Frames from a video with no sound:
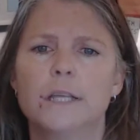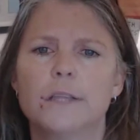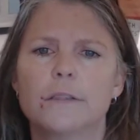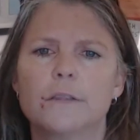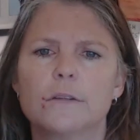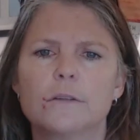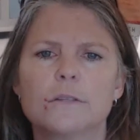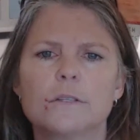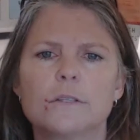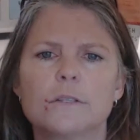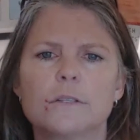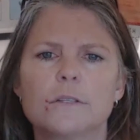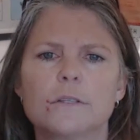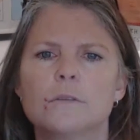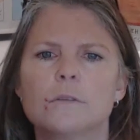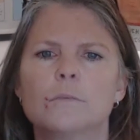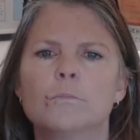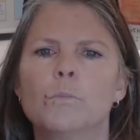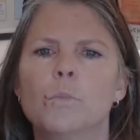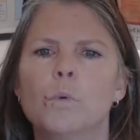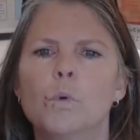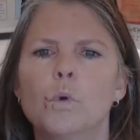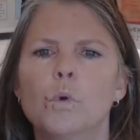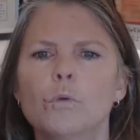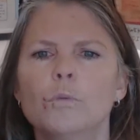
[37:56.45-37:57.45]
There is
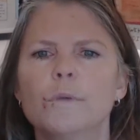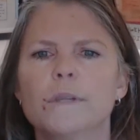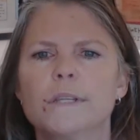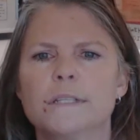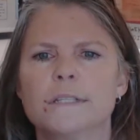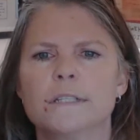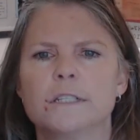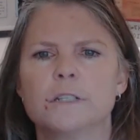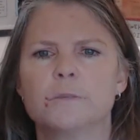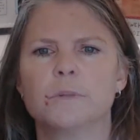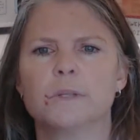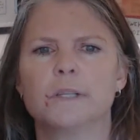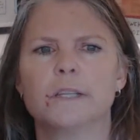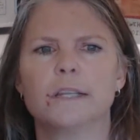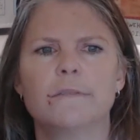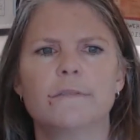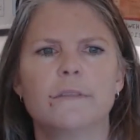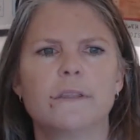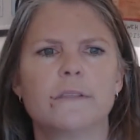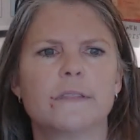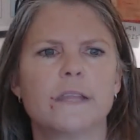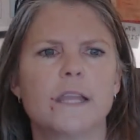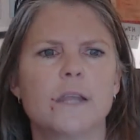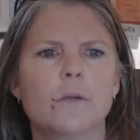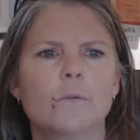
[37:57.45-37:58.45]
more reason to believe
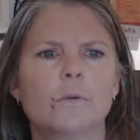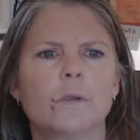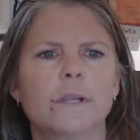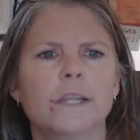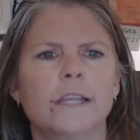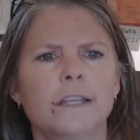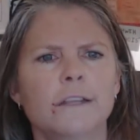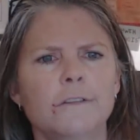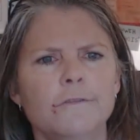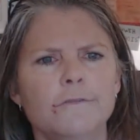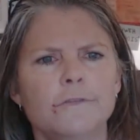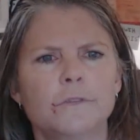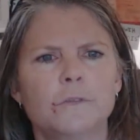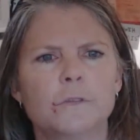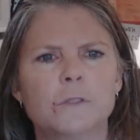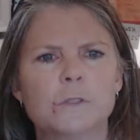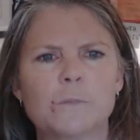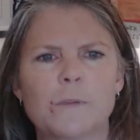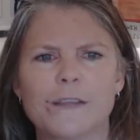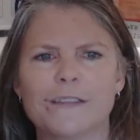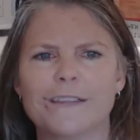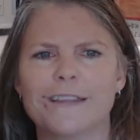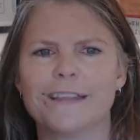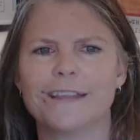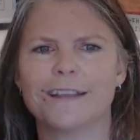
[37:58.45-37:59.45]
that they were influenced
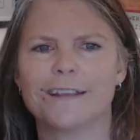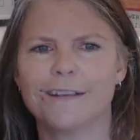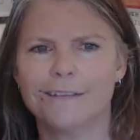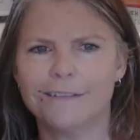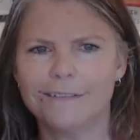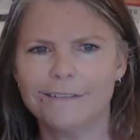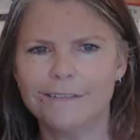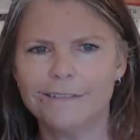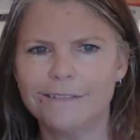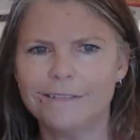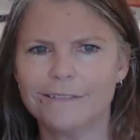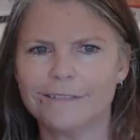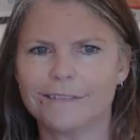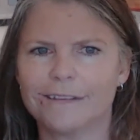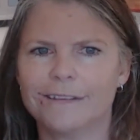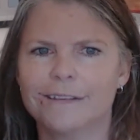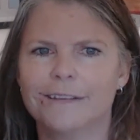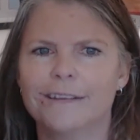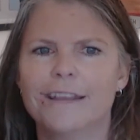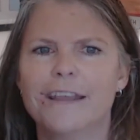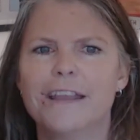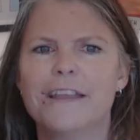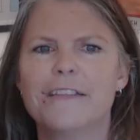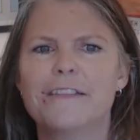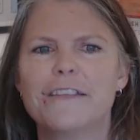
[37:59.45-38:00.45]
by the occult
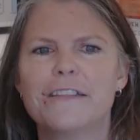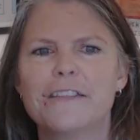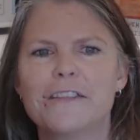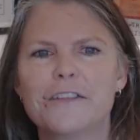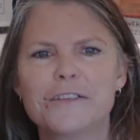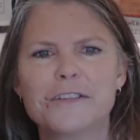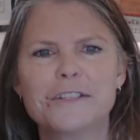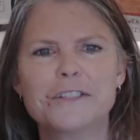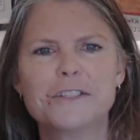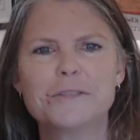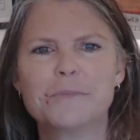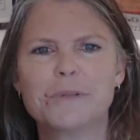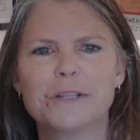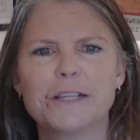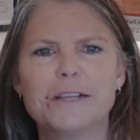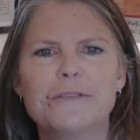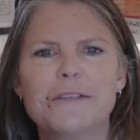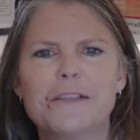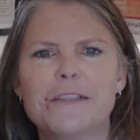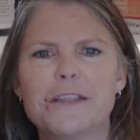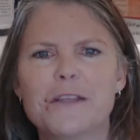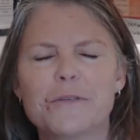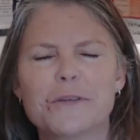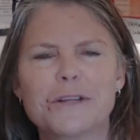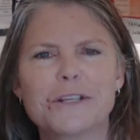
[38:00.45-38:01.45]
than there is to believe that they